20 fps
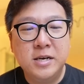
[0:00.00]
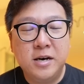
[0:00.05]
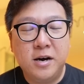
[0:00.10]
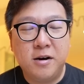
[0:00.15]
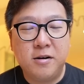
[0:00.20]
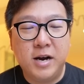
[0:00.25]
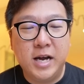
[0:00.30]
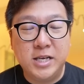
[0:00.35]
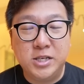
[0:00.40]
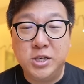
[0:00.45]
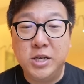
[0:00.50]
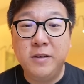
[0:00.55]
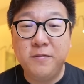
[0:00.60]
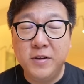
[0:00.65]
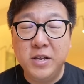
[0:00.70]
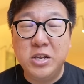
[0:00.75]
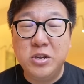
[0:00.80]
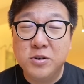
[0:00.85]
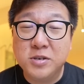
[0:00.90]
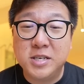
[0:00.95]
Alright, it's
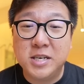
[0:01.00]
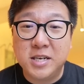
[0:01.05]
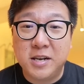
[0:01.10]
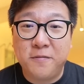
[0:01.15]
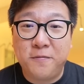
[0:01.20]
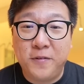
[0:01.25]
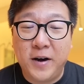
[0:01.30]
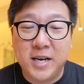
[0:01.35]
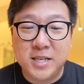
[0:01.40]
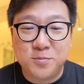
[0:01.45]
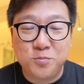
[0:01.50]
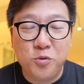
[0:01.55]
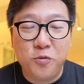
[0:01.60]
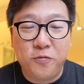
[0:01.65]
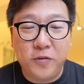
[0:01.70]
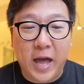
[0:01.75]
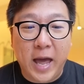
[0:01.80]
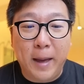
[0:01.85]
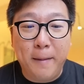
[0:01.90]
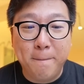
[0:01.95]
even using the fast
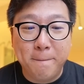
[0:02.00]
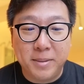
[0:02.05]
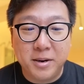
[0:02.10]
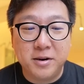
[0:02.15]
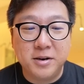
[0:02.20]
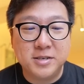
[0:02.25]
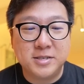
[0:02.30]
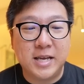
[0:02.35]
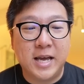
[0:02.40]
move Embers.